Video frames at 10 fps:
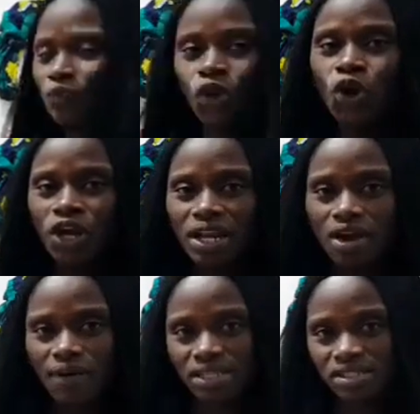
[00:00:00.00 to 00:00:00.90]
coiler
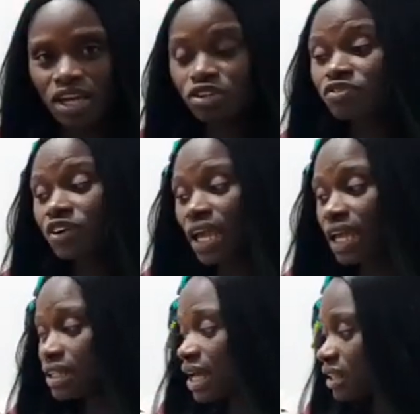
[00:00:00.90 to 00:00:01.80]
right here. Don't
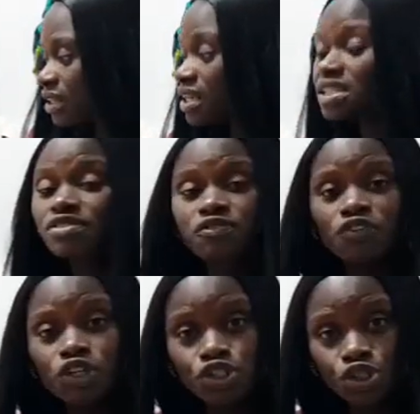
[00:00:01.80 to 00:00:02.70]
forget that this
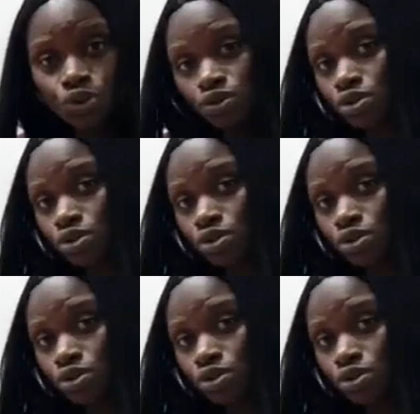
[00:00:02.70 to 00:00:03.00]
video